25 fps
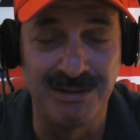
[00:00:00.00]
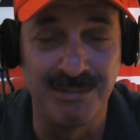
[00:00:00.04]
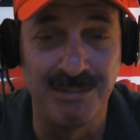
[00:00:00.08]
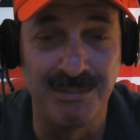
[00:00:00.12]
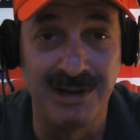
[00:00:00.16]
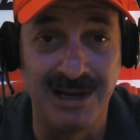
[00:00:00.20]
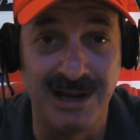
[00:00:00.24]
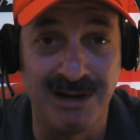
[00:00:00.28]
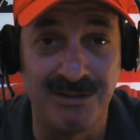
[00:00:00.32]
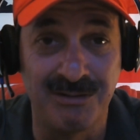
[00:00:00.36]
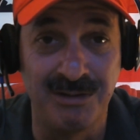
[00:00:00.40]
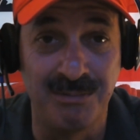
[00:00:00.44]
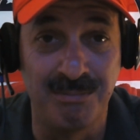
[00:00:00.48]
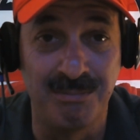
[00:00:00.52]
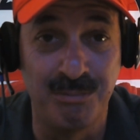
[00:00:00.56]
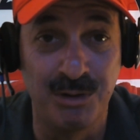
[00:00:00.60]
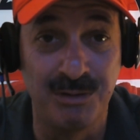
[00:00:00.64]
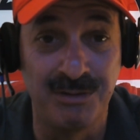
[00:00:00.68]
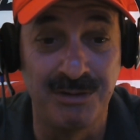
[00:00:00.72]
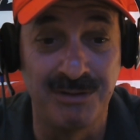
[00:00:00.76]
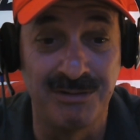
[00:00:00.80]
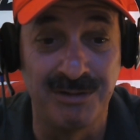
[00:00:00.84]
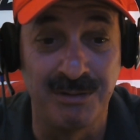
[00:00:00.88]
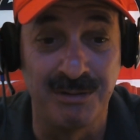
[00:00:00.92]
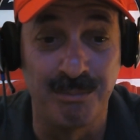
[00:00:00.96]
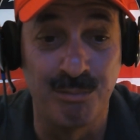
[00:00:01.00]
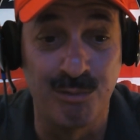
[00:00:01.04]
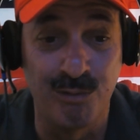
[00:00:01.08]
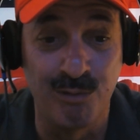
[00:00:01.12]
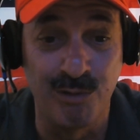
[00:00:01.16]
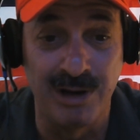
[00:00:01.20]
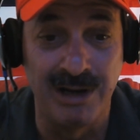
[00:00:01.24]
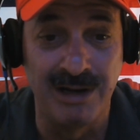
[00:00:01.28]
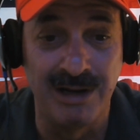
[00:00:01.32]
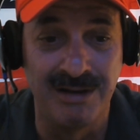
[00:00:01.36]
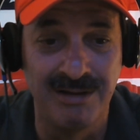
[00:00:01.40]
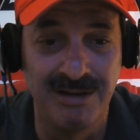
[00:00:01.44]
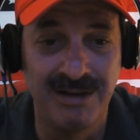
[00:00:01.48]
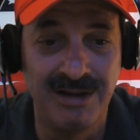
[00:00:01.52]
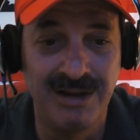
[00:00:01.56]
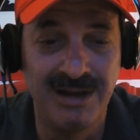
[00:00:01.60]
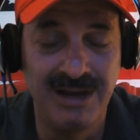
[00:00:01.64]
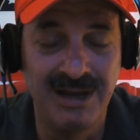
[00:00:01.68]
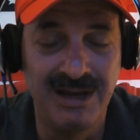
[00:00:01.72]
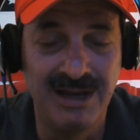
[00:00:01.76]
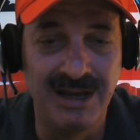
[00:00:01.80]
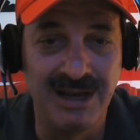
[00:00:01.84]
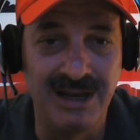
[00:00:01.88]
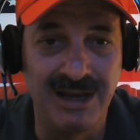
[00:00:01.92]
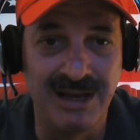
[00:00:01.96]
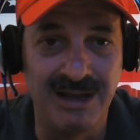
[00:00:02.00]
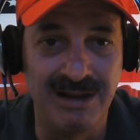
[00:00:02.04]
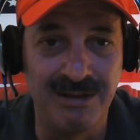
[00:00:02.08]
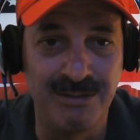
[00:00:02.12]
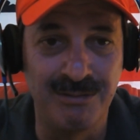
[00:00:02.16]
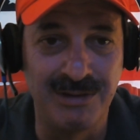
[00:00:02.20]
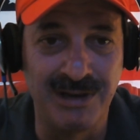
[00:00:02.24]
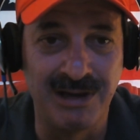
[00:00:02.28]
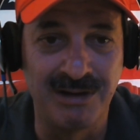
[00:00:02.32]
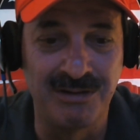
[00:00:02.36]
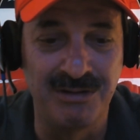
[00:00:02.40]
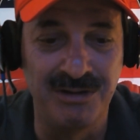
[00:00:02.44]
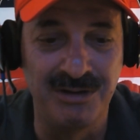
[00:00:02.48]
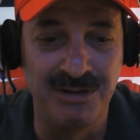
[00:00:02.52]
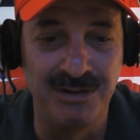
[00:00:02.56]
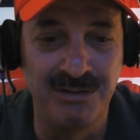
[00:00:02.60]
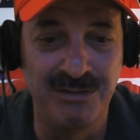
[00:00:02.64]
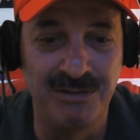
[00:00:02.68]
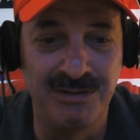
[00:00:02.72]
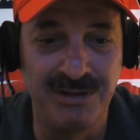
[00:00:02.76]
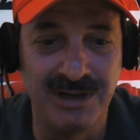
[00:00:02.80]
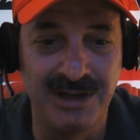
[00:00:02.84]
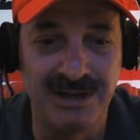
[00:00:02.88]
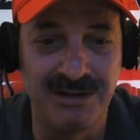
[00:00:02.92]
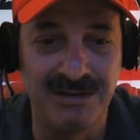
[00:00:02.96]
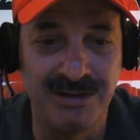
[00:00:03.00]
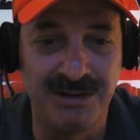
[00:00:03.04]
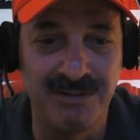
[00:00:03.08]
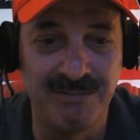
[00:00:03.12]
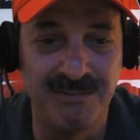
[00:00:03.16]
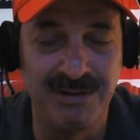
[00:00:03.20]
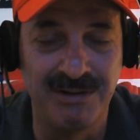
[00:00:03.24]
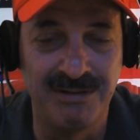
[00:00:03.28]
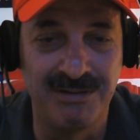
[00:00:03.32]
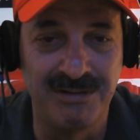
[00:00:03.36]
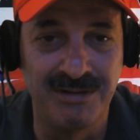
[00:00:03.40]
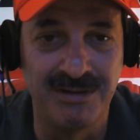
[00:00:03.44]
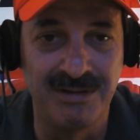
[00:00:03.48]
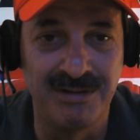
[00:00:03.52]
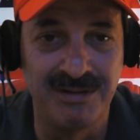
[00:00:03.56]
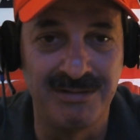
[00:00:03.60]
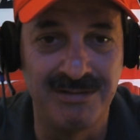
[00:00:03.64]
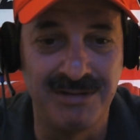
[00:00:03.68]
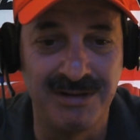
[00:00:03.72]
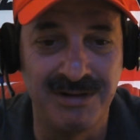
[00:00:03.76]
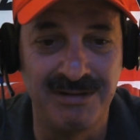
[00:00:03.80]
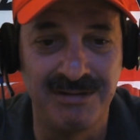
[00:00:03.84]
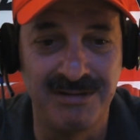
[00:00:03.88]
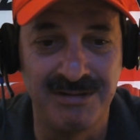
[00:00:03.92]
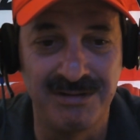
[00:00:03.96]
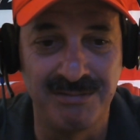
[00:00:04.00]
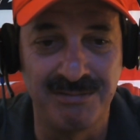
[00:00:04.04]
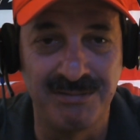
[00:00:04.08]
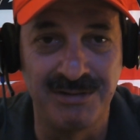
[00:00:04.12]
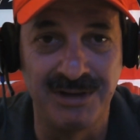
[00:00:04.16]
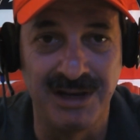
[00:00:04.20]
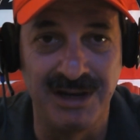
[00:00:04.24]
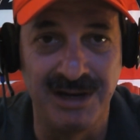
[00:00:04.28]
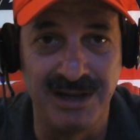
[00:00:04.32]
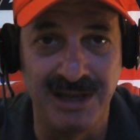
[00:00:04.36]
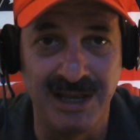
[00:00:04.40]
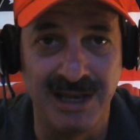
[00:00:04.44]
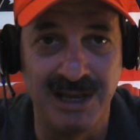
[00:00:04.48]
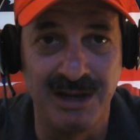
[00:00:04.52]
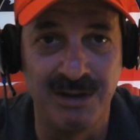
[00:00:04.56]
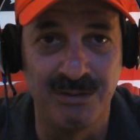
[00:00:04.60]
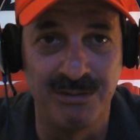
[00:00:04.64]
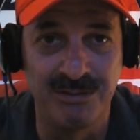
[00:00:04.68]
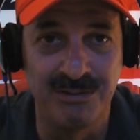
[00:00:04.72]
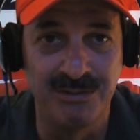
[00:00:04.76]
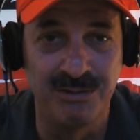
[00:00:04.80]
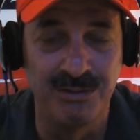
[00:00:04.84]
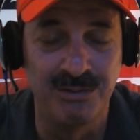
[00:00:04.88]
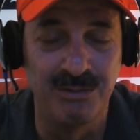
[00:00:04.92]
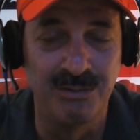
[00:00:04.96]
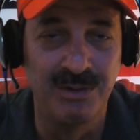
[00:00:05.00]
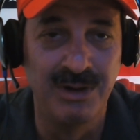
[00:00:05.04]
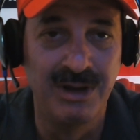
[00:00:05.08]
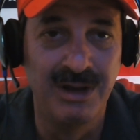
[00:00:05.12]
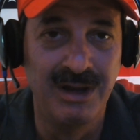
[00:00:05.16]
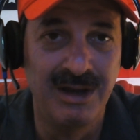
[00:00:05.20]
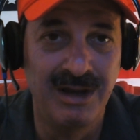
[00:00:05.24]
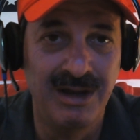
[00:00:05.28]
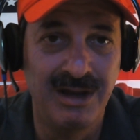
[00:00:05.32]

somebody actually put this in print and it was actually using it to convince the citizens of San Diego to